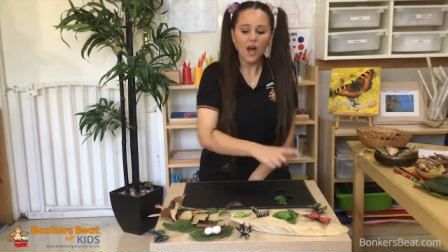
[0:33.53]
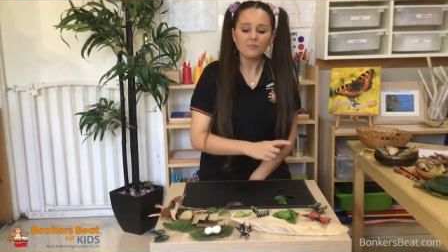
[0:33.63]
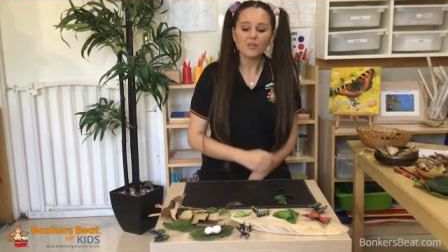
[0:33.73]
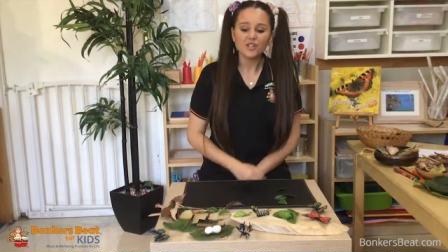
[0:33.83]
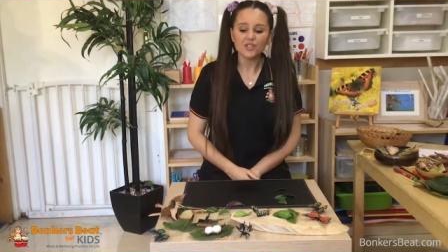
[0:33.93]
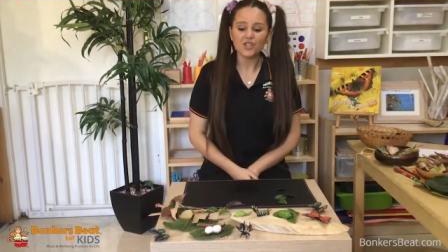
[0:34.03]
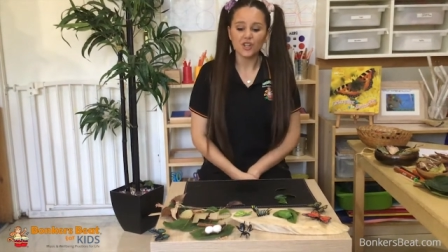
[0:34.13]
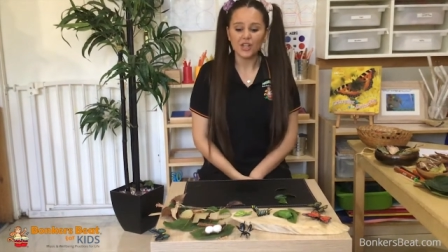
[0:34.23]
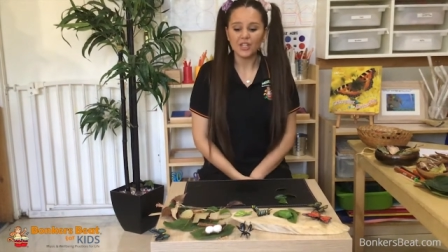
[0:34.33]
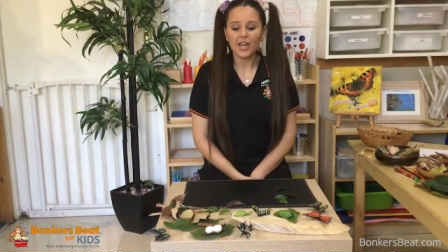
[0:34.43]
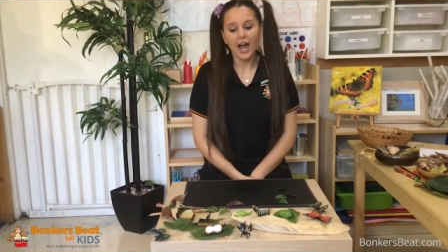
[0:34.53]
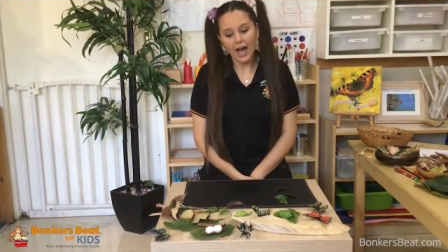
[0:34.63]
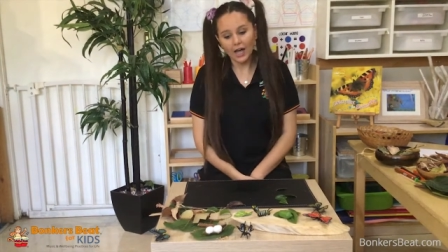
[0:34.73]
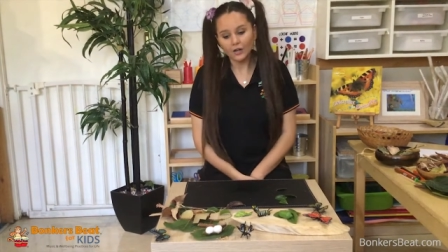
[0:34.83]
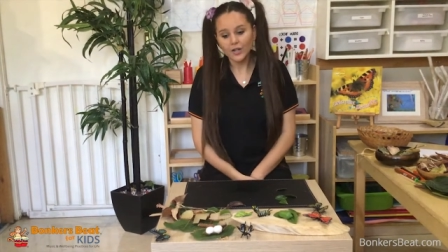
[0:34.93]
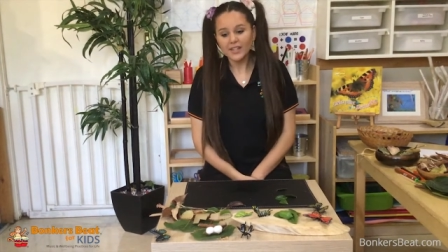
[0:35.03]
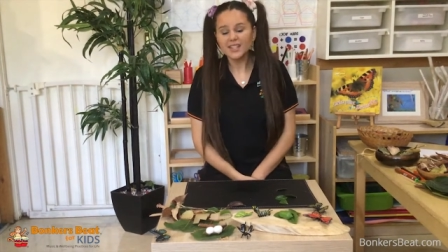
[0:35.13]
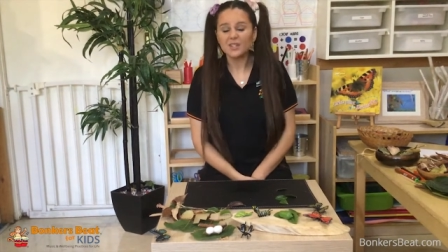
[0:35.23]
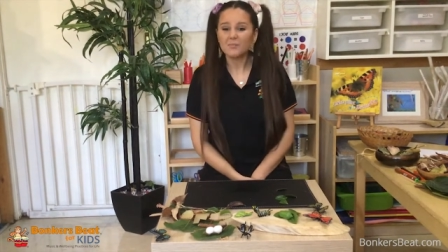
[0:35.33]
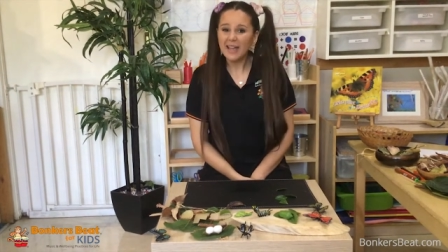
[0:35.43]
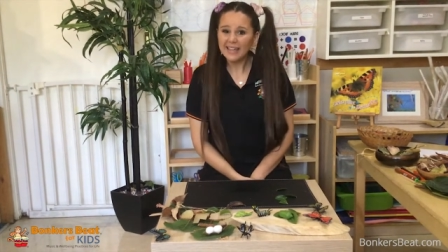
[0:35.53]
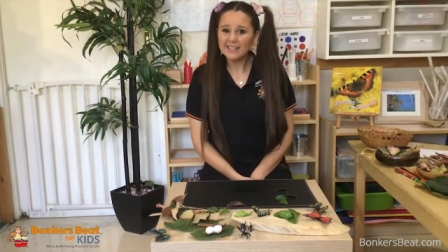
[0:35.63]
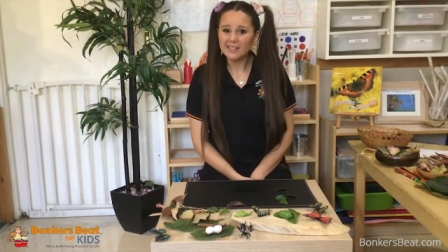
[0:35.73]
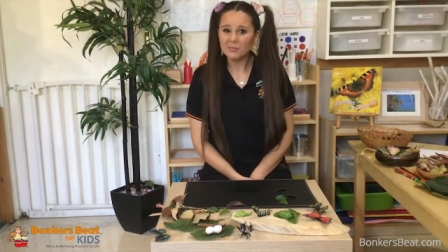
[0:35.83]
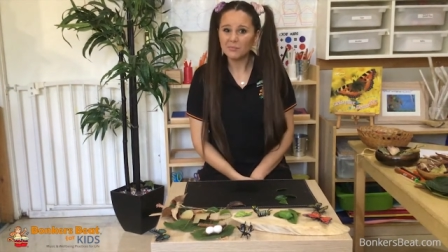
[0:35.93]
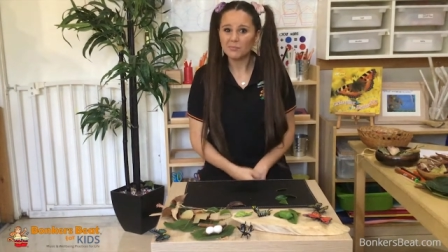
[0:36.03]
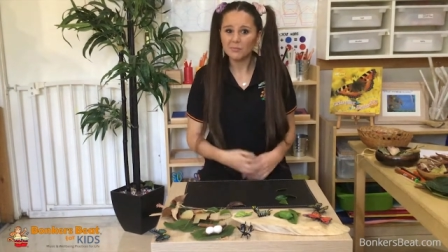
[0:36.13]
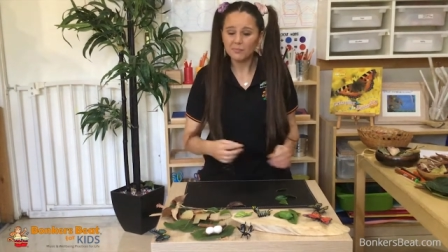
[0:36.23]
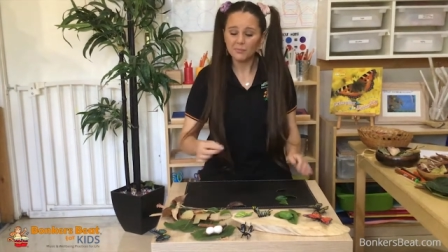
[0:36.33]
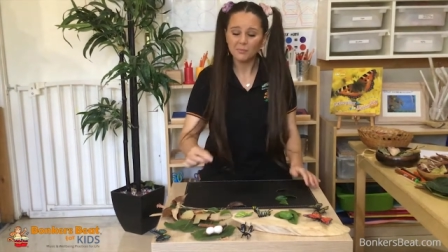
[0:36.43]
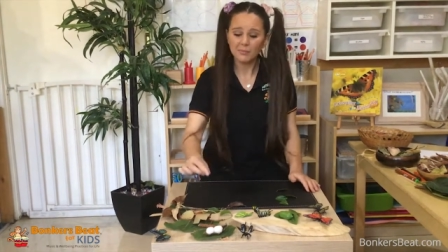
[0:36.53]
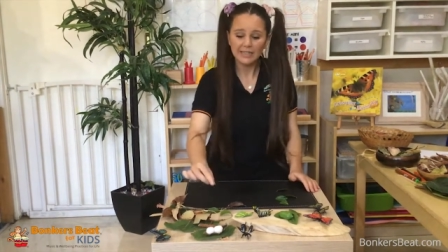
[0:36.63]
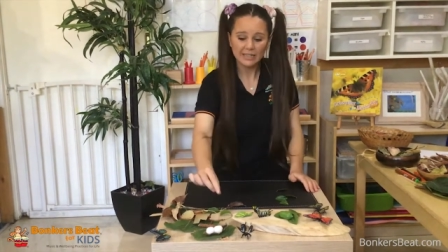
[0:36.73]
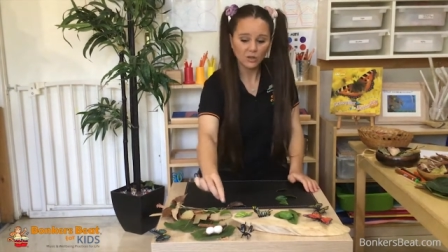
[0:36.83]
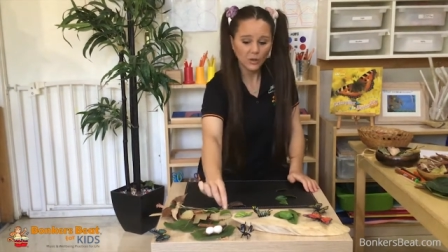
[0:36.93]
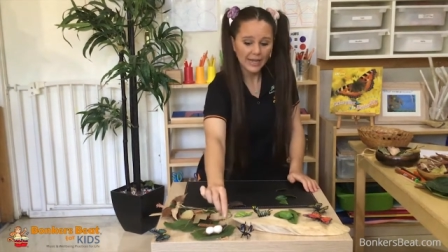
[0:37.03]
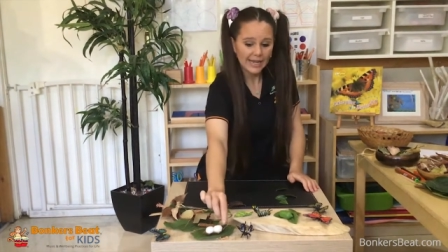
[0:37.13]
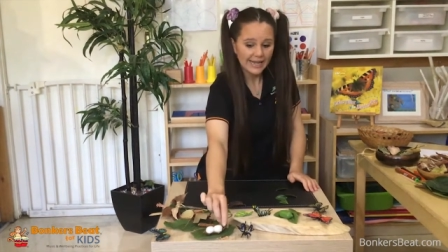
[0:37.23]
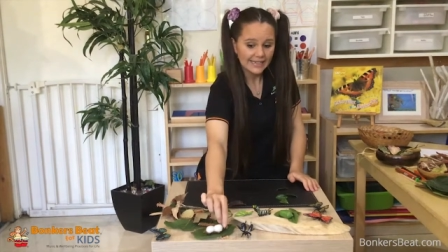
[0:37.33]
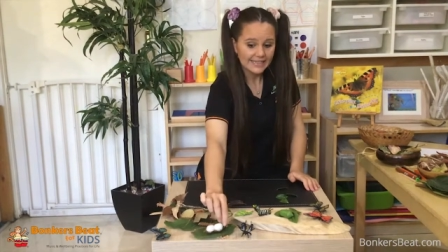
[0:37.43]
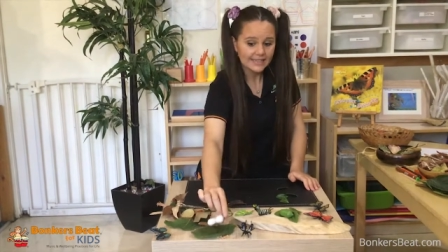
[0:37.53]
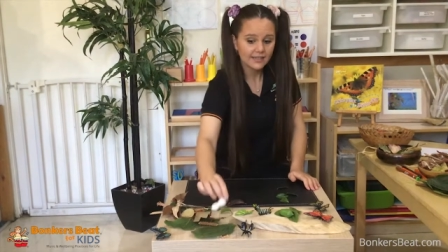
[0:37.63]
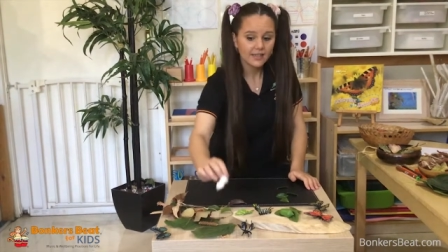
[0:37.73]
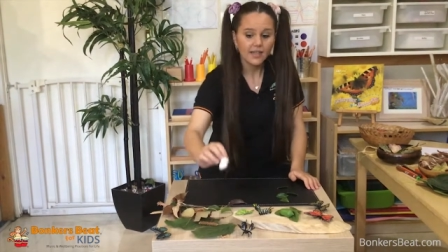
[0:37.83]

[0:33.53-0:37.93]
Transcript: I'm going to show you how to make the little eggs.